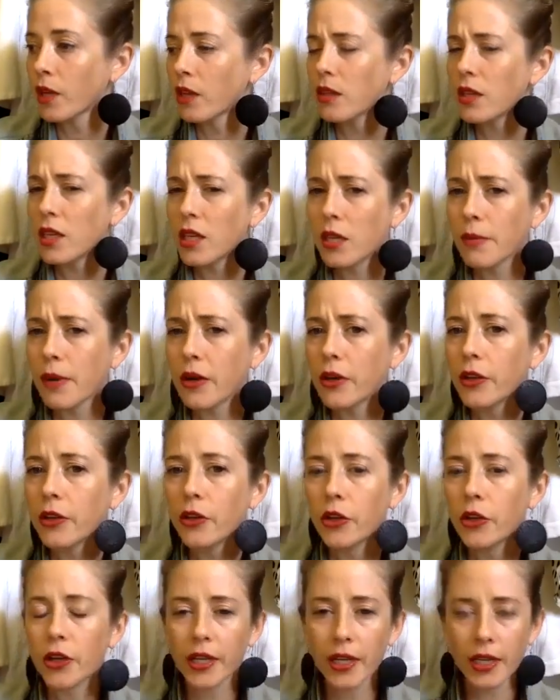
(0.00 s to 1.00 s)
think about it
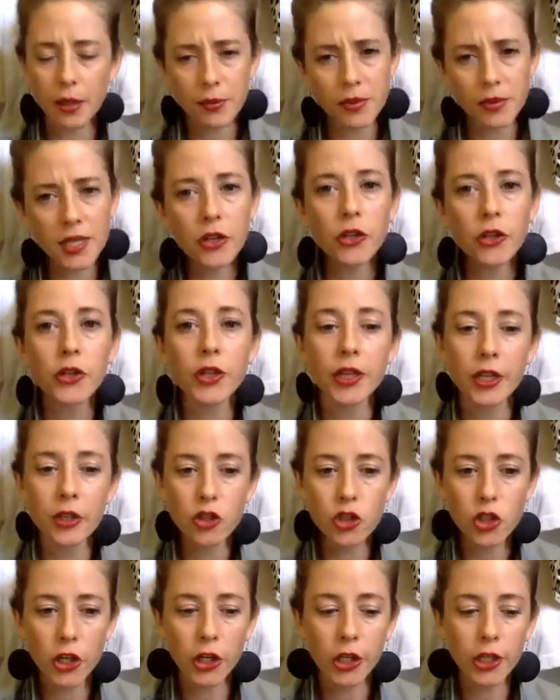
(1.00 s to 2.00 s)
or can get upset or can get
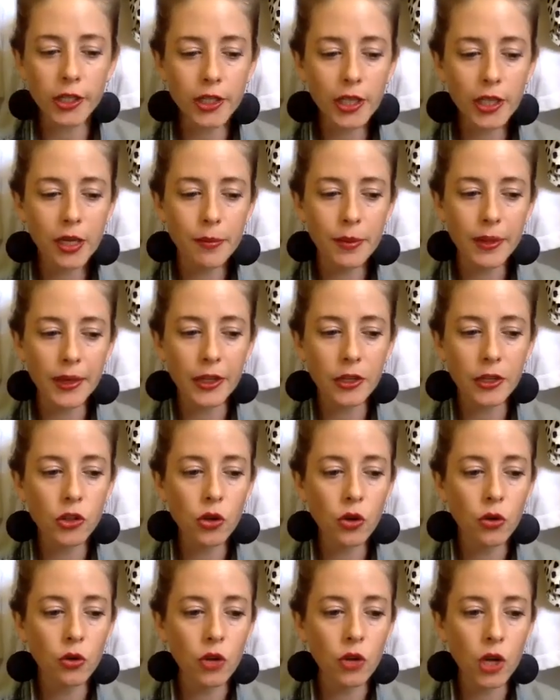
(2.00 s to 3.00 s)
triggered, but I
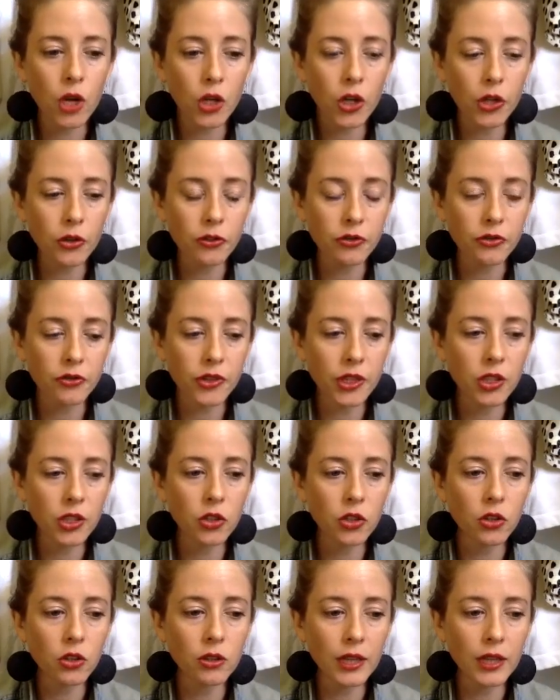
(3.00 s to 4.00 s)
no longer
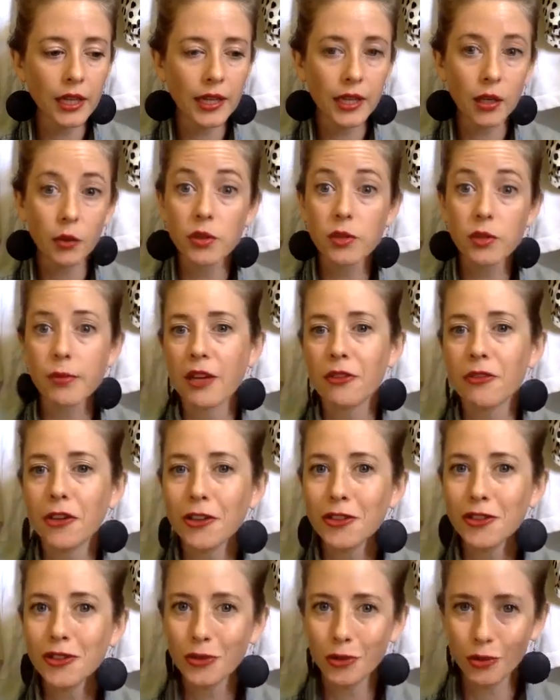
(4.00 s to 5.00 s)
feel like it was my
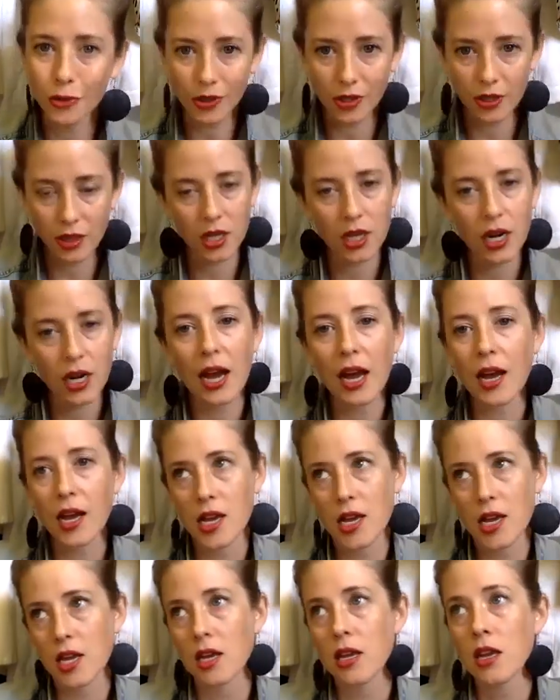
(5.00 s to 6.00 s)
fault or that
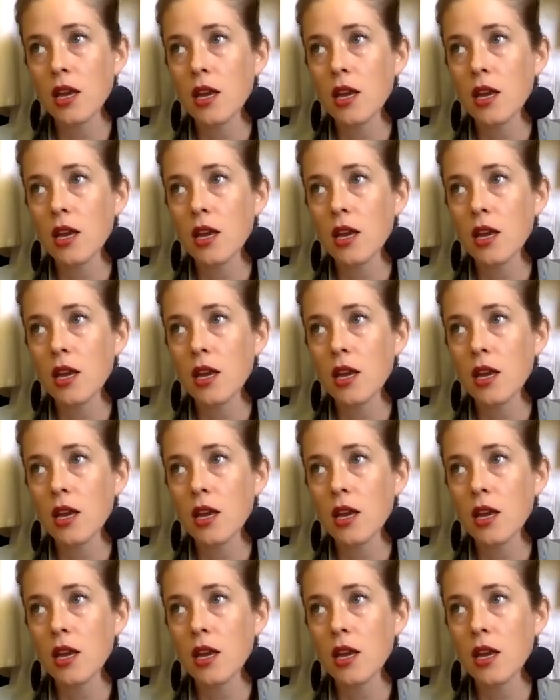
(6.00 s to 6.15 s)
I